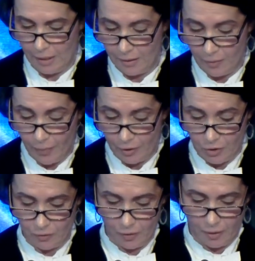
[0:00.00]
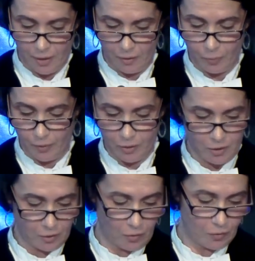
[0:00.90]
in the Bachelor Health
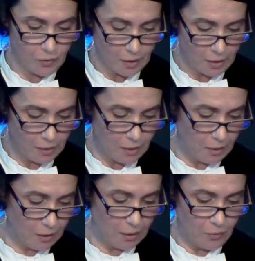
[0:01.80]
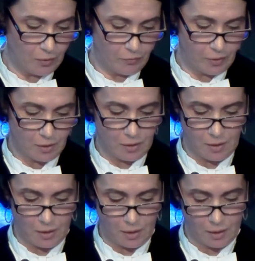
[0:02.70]
Policy course at the
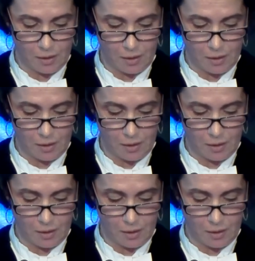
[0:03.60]
University